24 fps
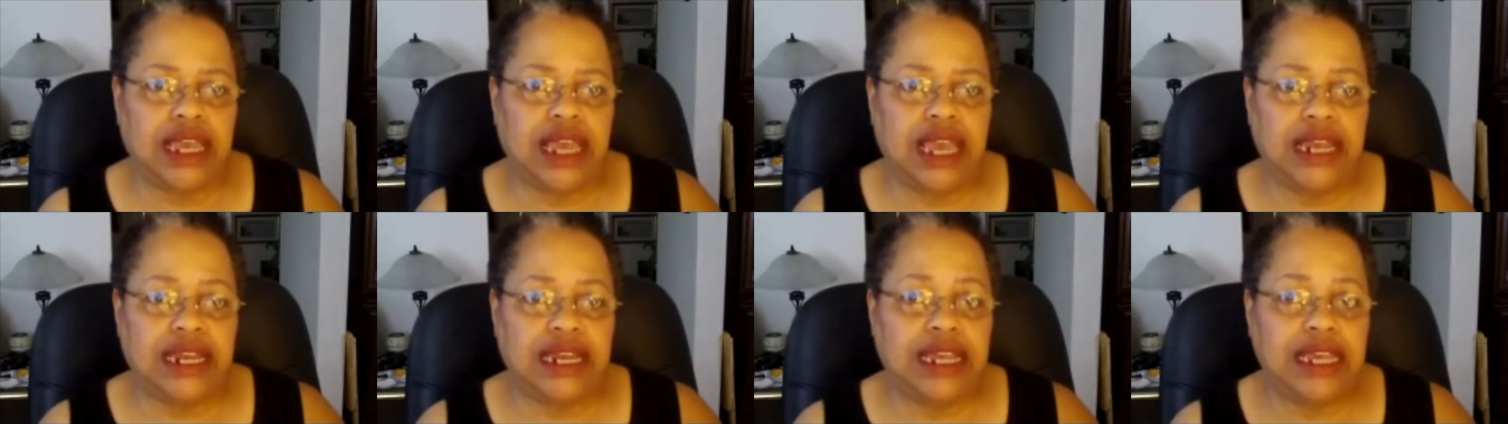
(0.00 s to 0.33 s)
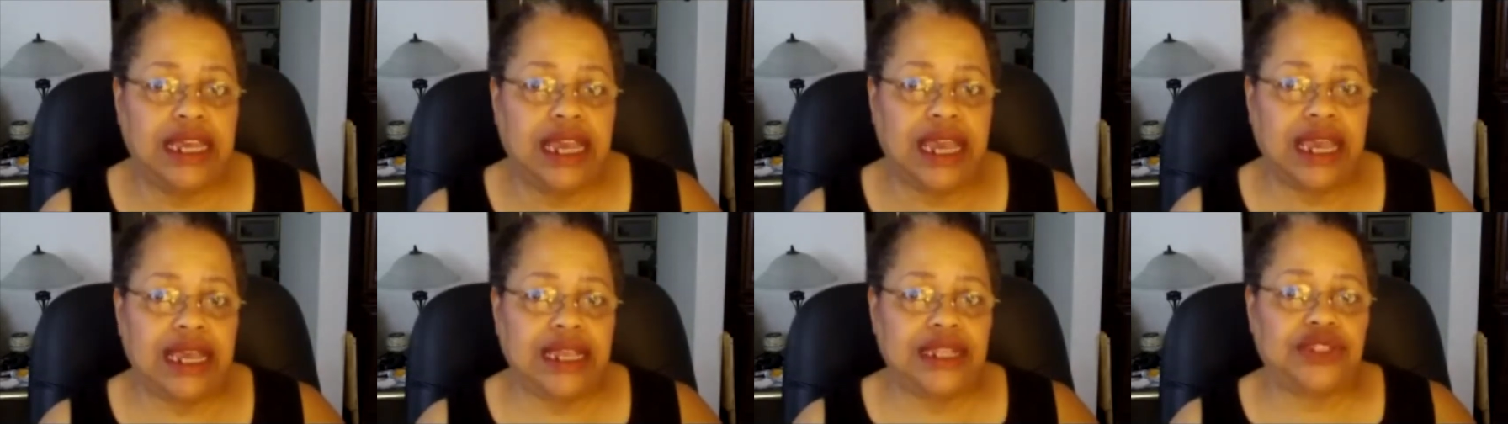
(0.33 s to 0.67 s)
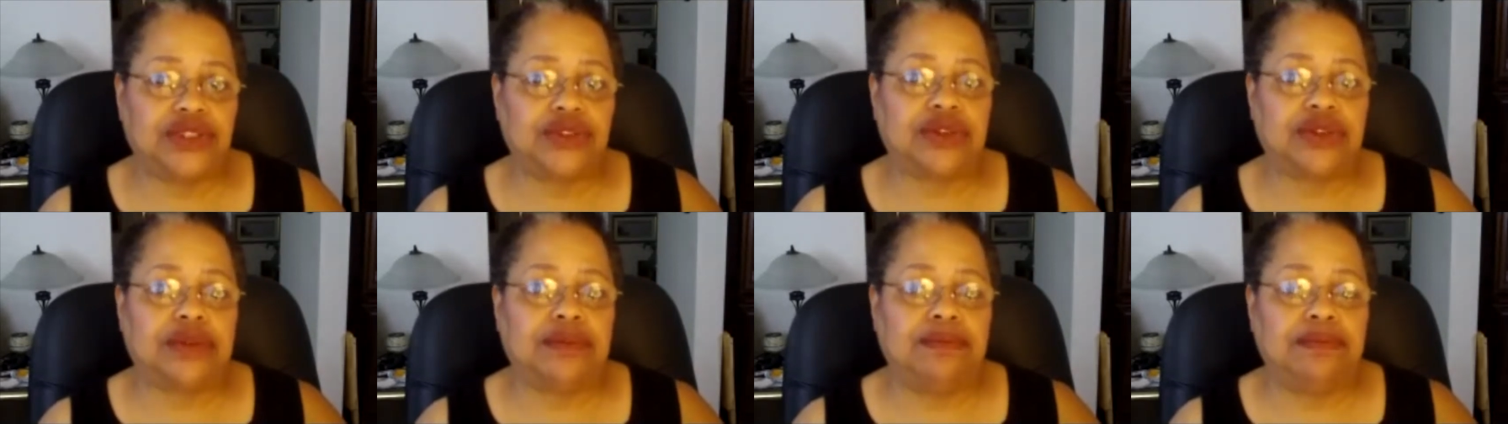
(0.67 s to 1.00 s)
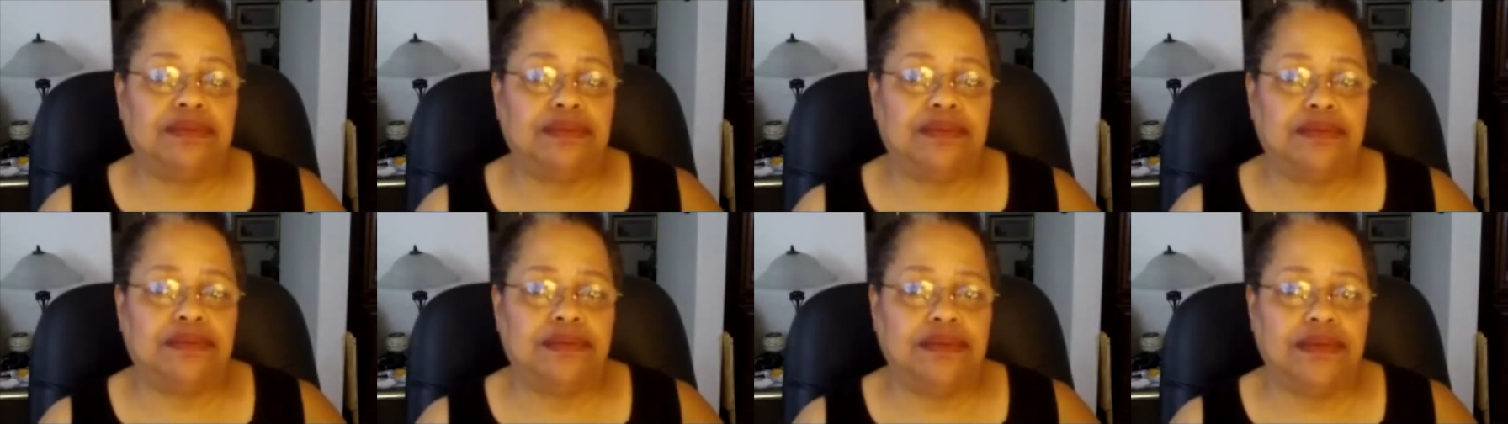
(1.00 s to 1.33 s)
And he answered him.
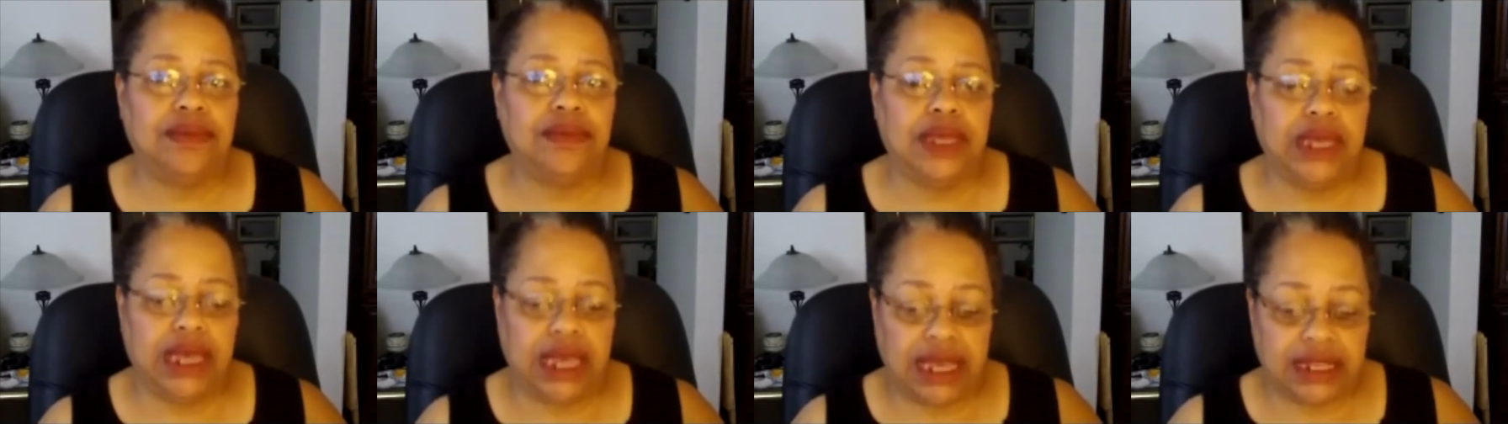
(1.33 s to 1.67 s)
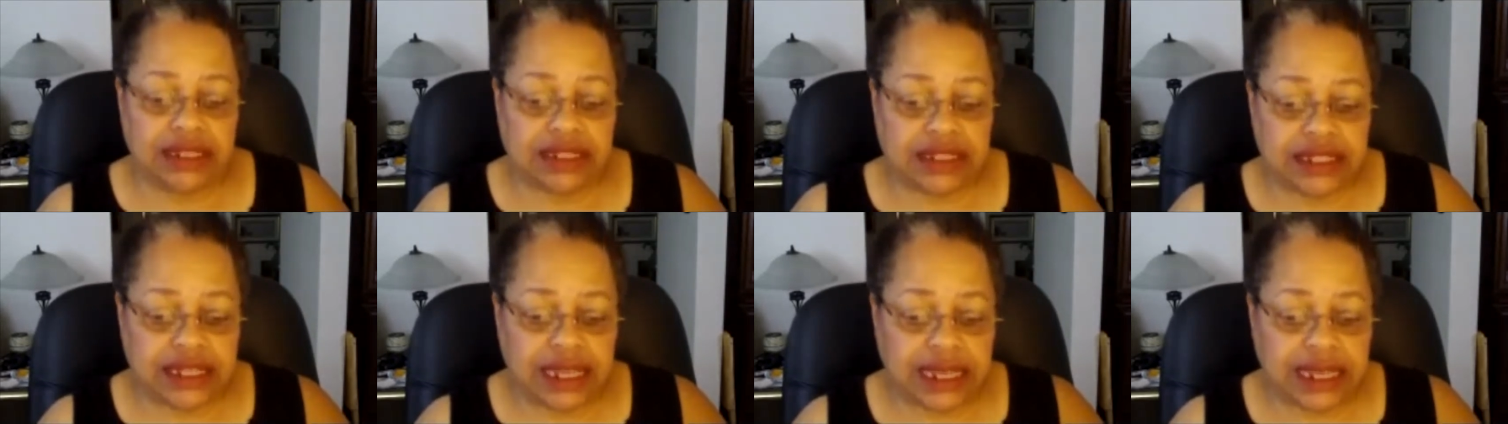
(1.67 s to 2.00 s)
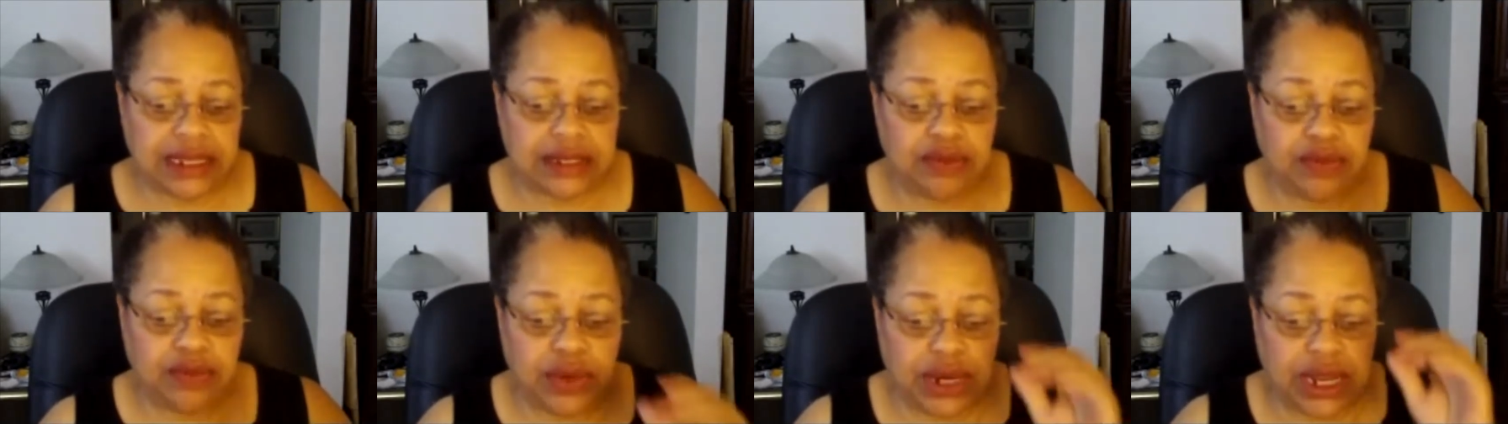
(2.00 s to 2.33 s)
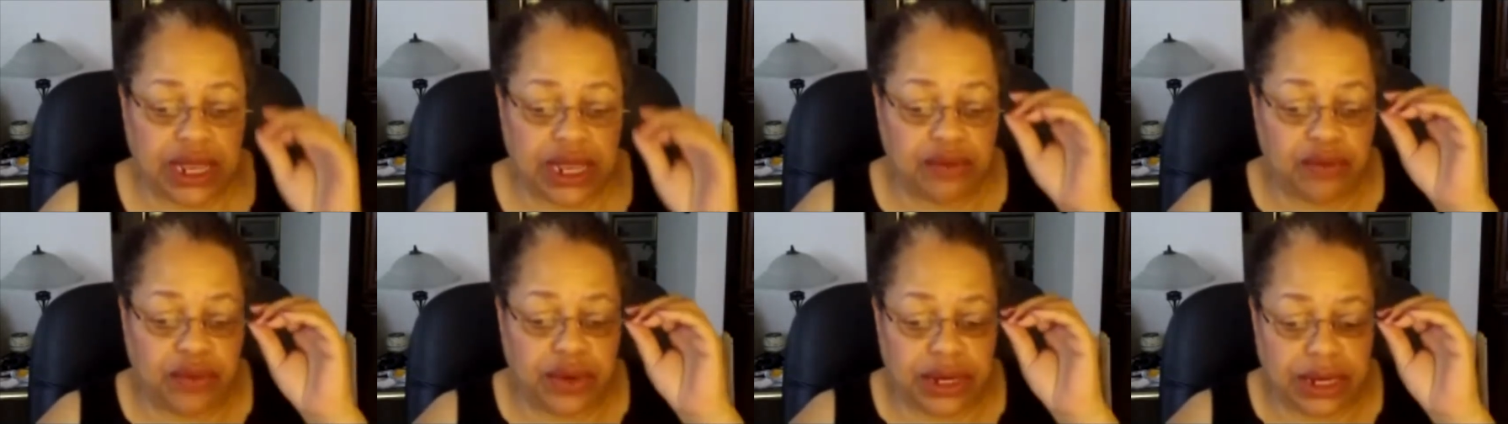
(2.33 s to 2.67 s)
It says,
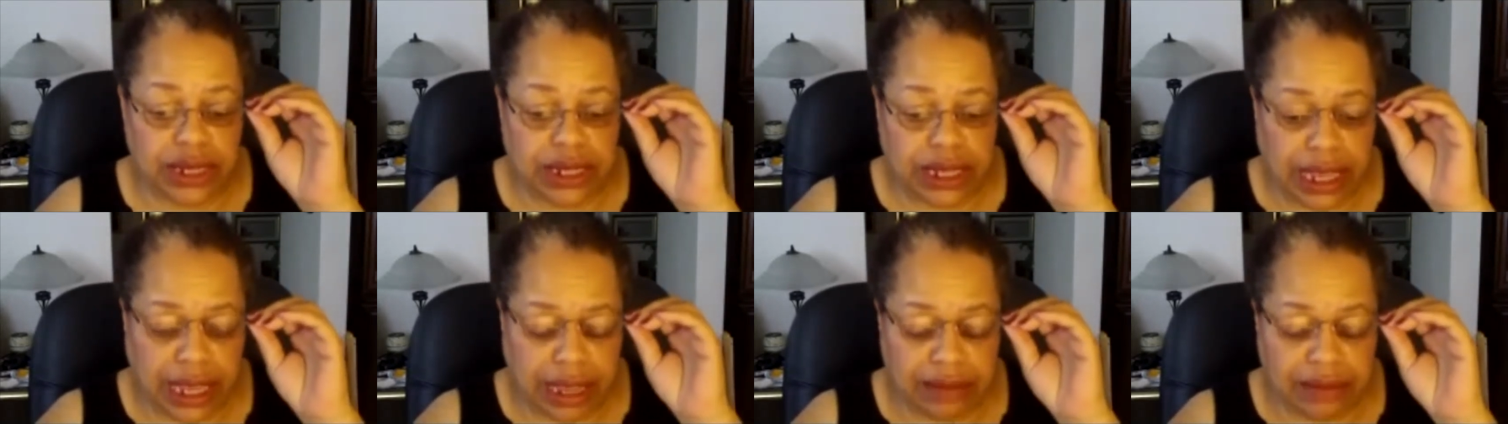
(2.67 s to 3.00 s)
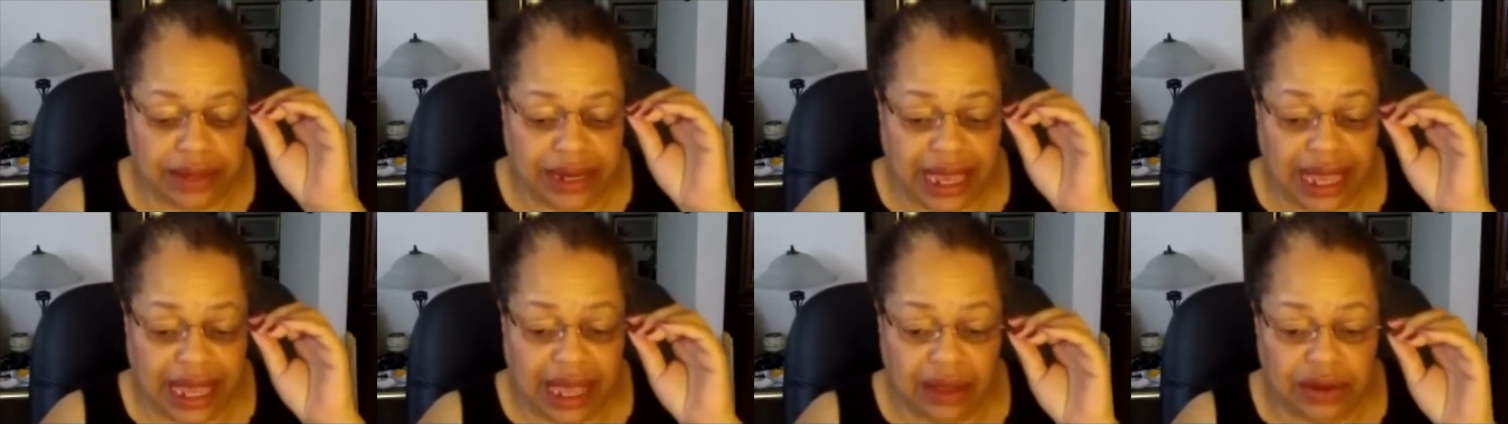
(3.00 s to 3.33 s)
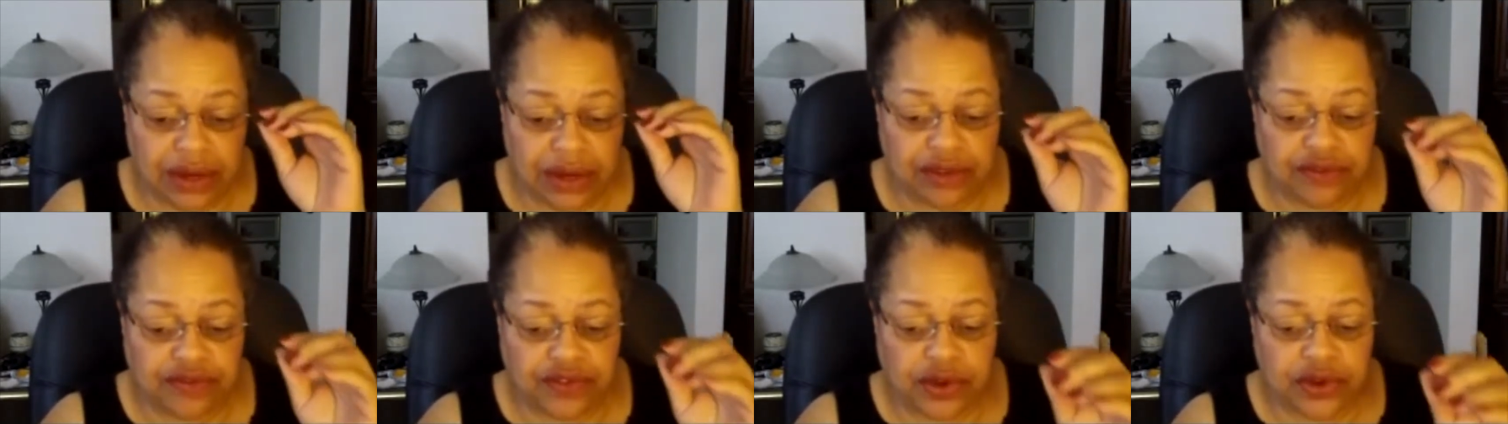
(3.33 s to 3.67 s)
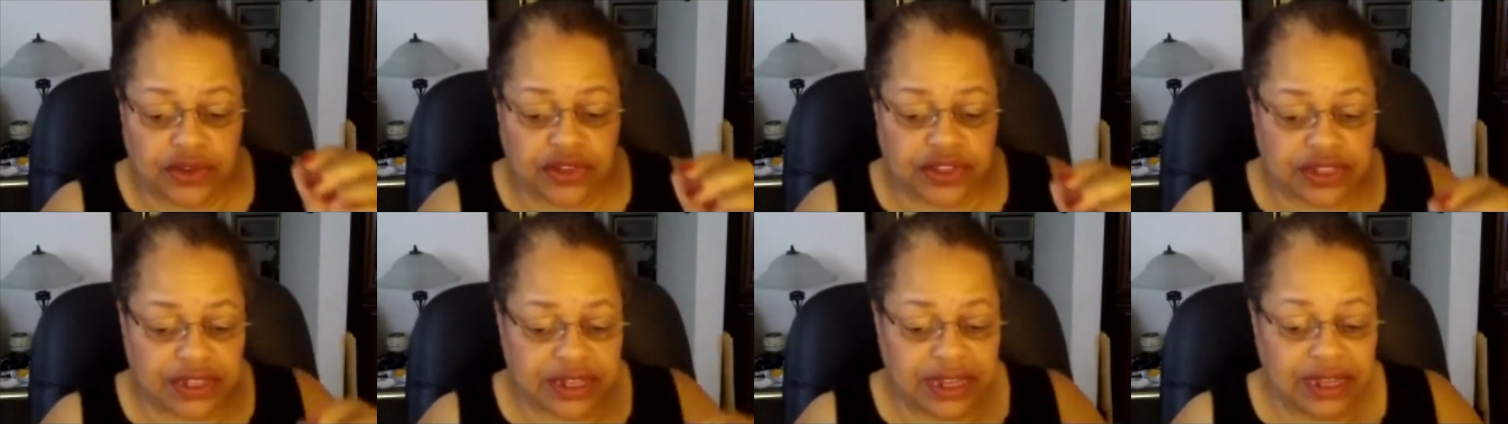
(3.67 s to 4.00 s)
when, and when he came down in
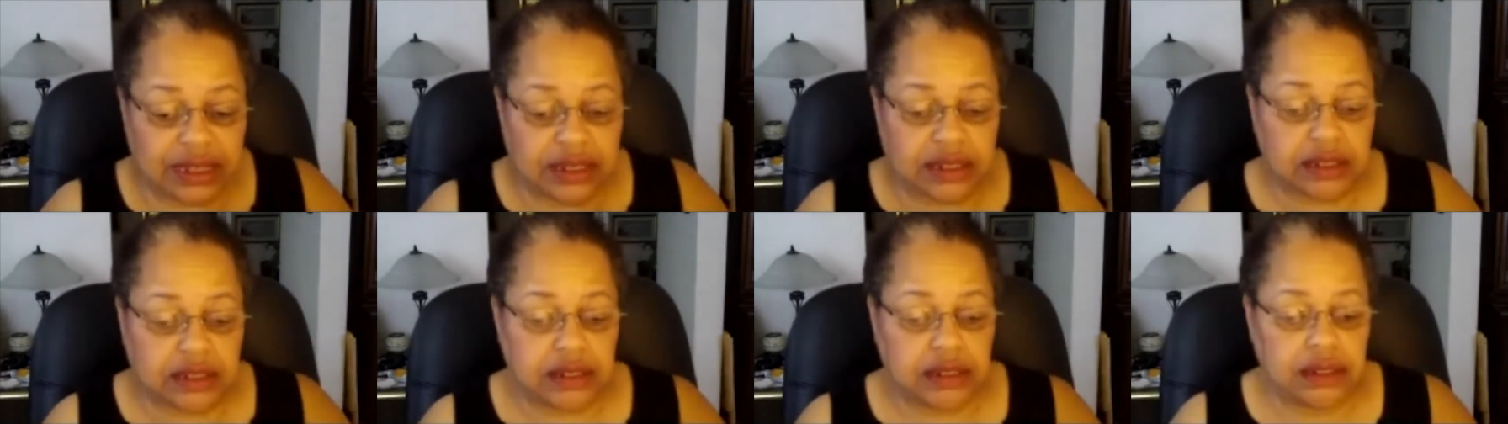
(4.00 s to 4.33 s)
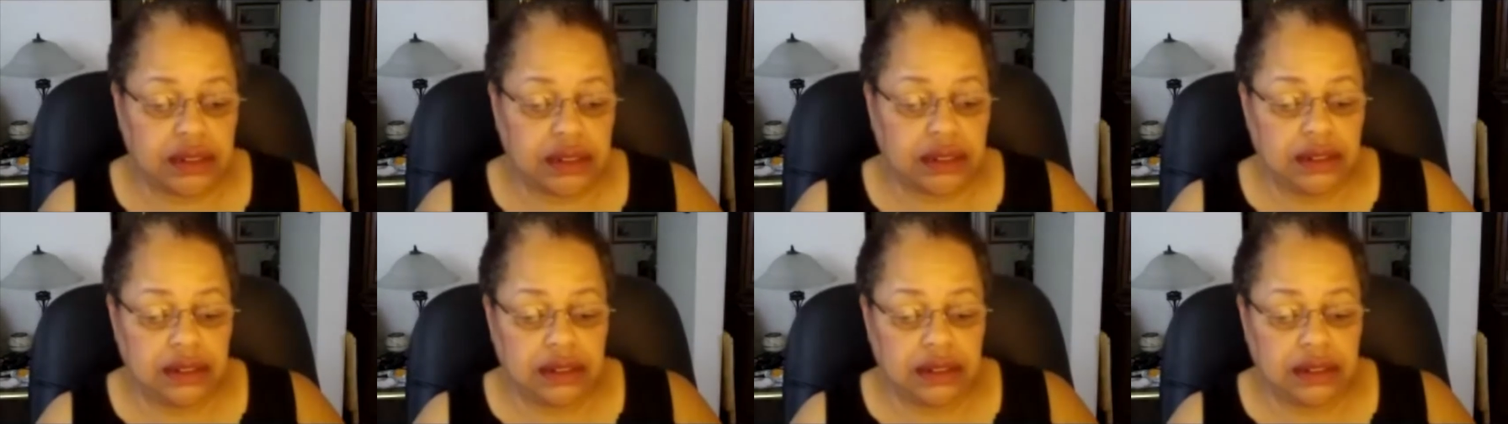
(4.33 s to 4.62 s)
verse 6,